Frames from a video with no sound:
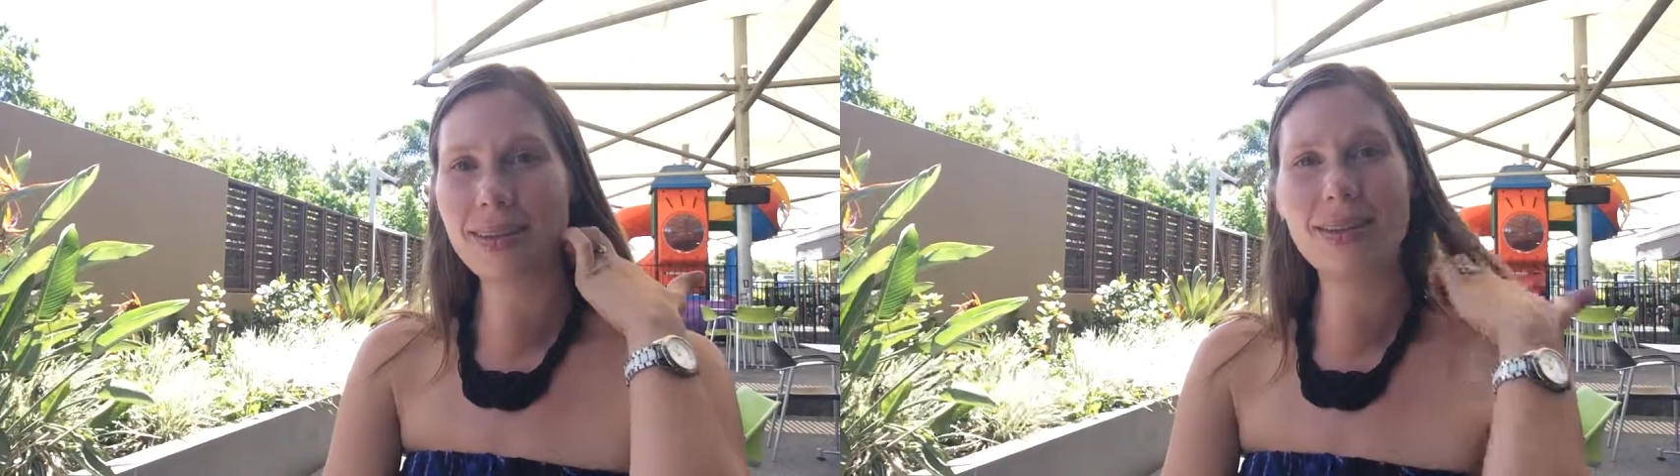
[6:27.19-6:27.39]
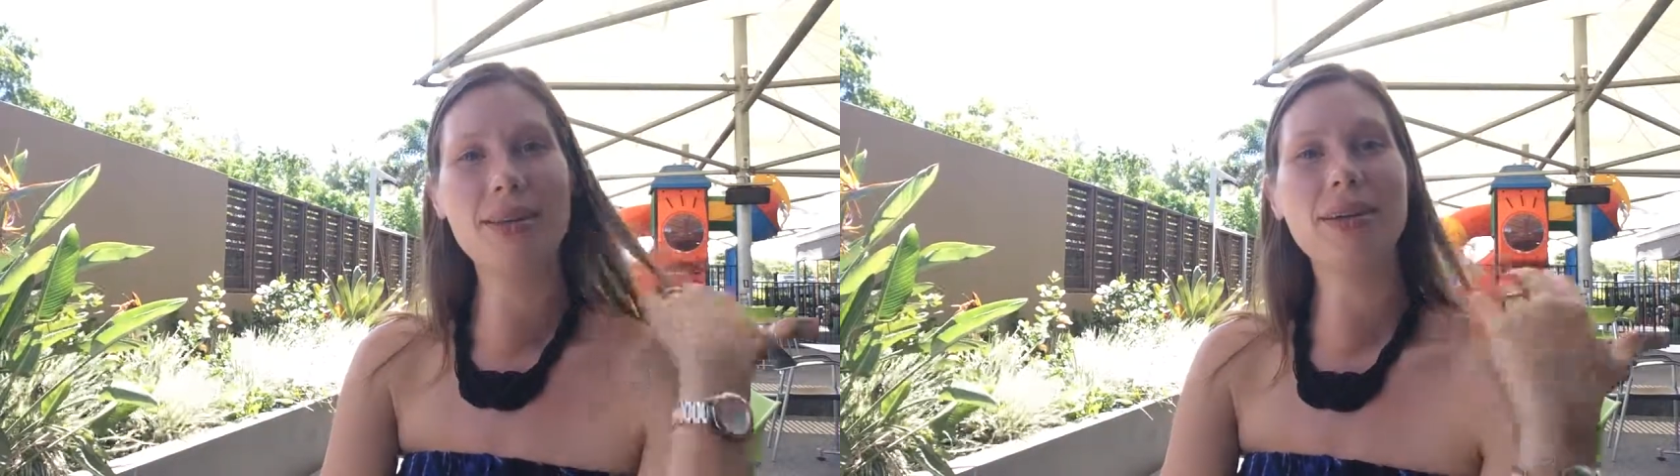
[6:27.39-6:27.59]

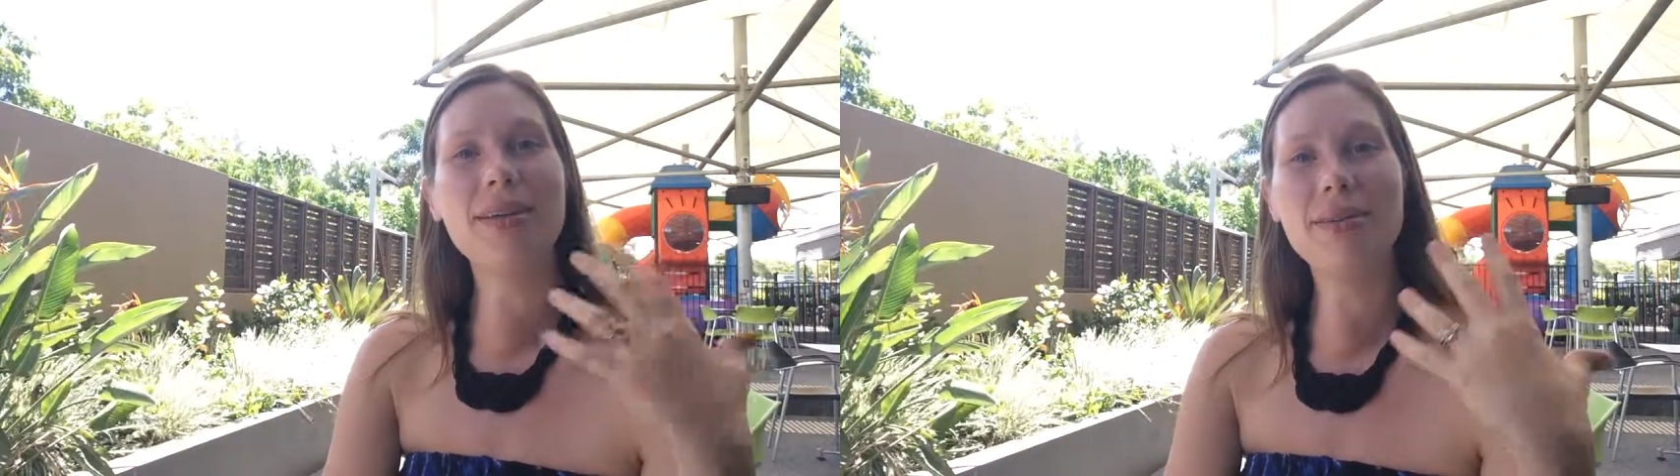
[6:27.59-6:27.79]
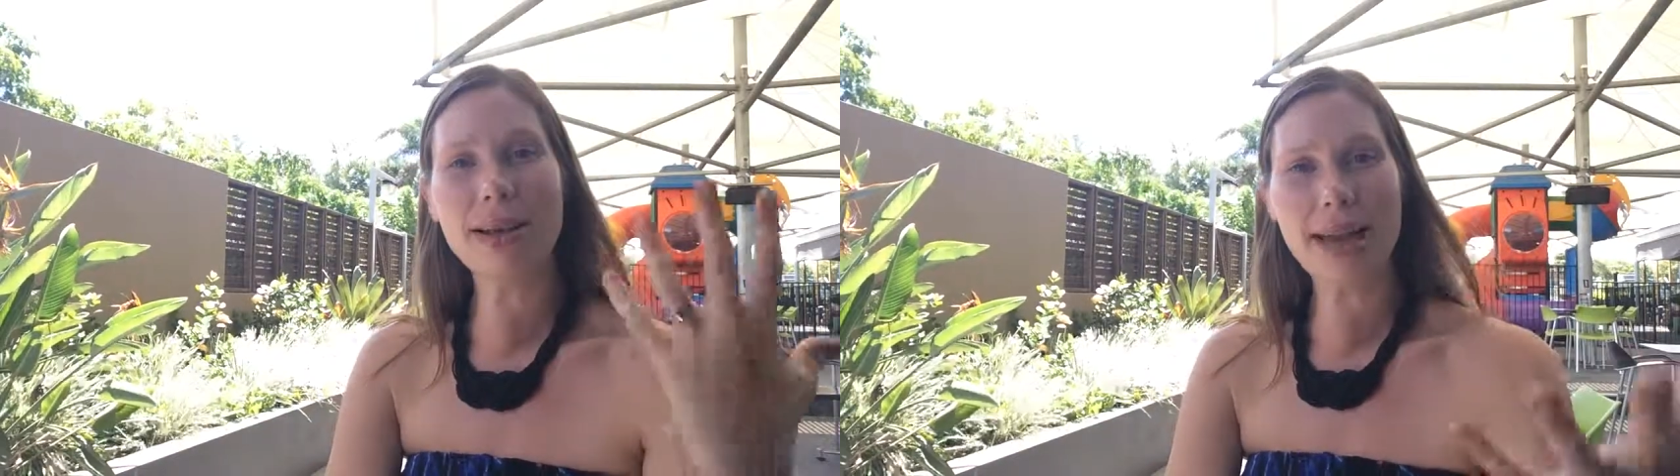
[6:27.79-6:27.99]

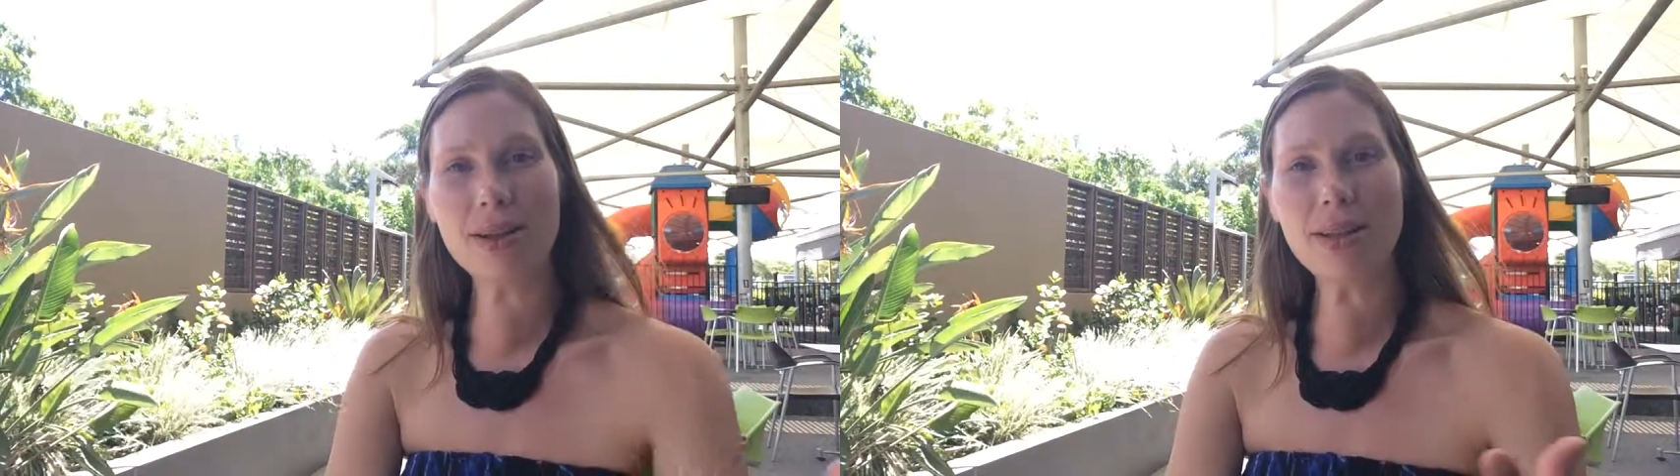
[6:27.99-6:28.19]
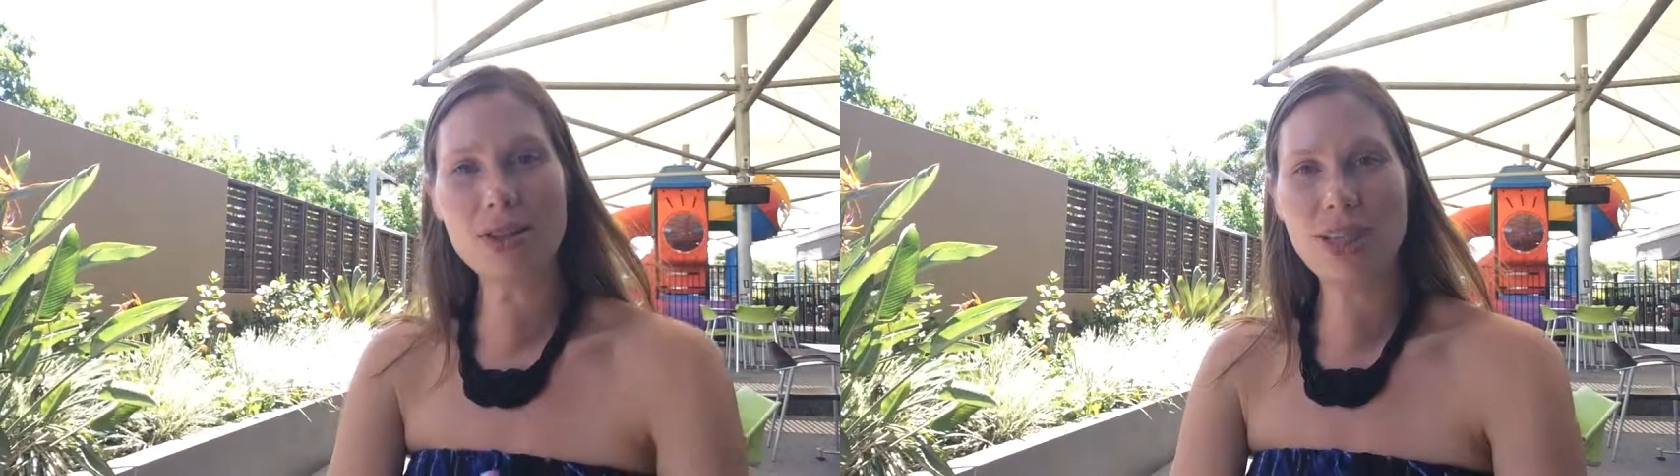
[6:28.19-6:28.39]
You
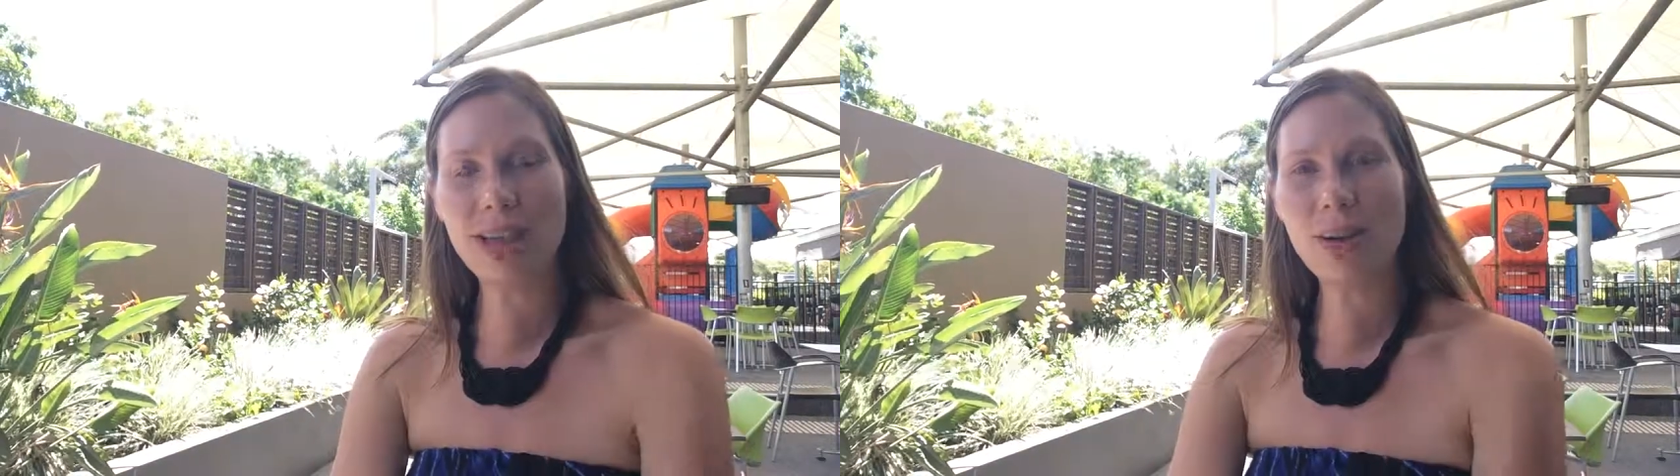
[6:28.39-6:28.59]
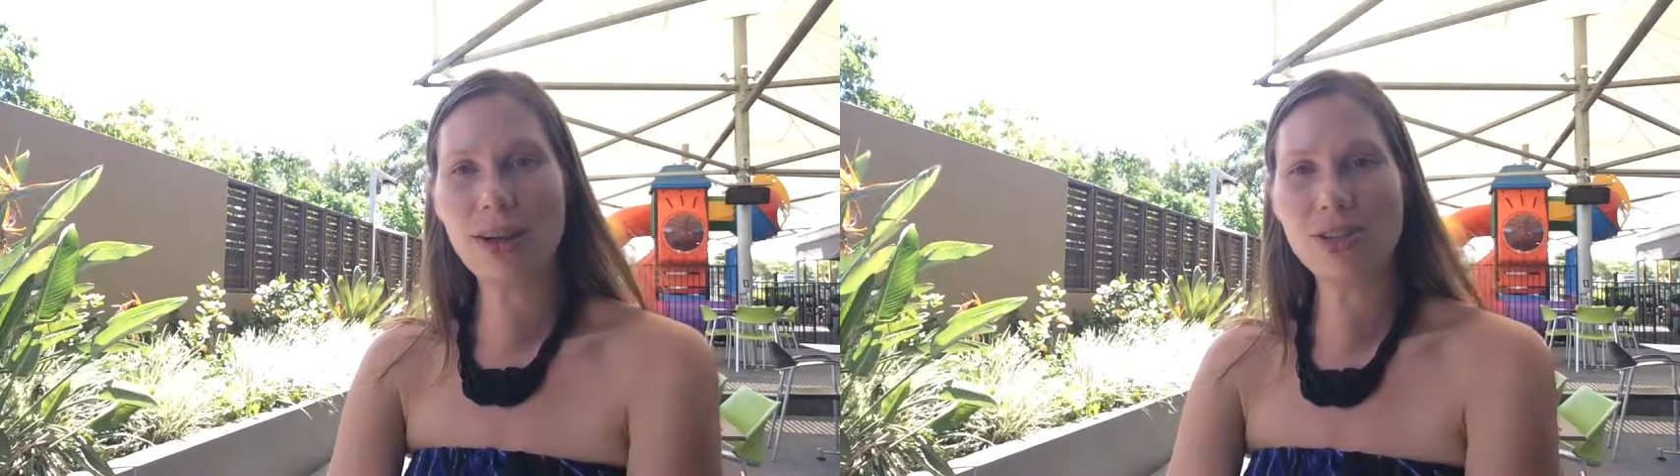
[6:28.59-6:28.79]
acknowledge
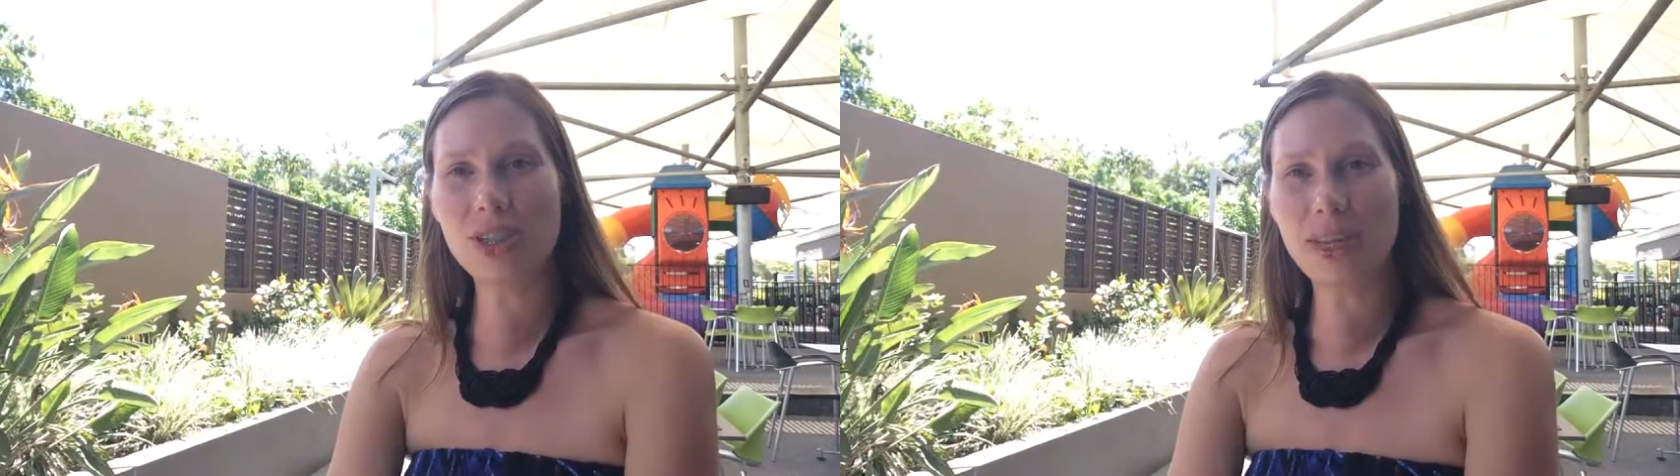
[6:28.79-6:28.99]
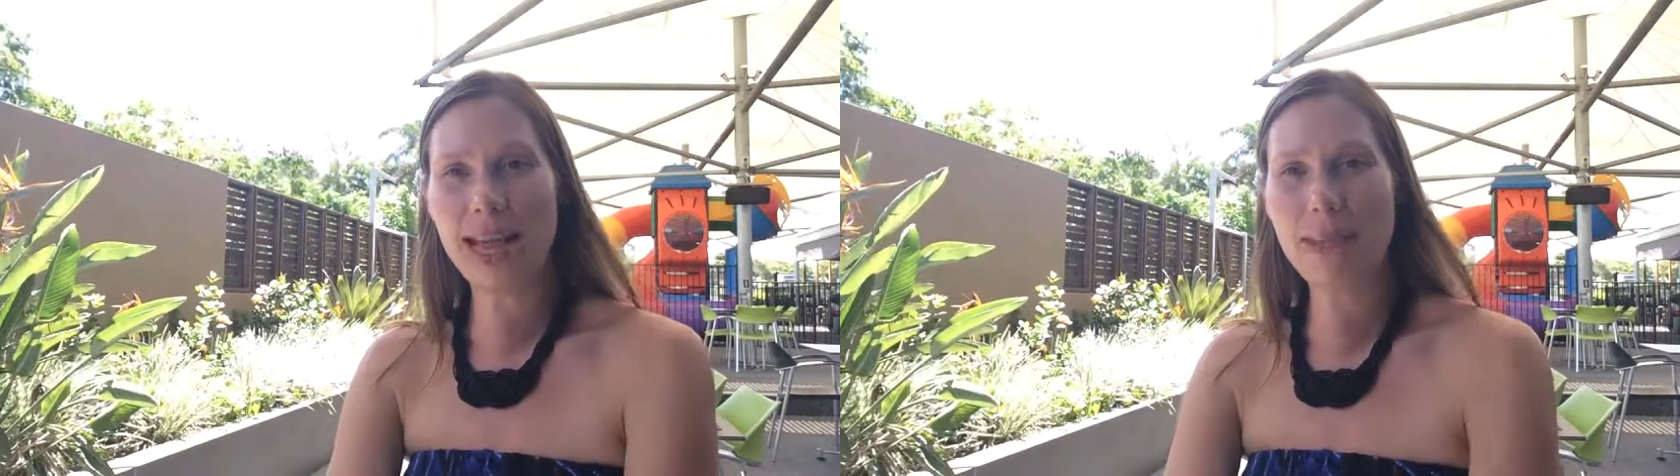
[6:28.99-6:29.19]
their
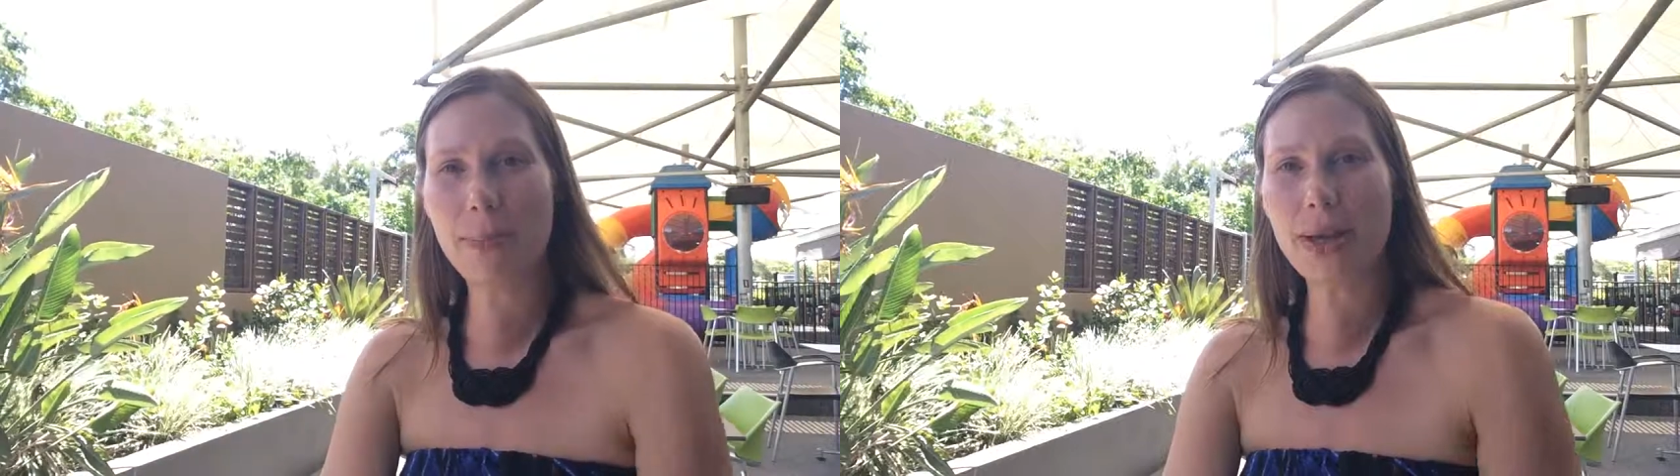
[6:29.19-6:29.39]
question,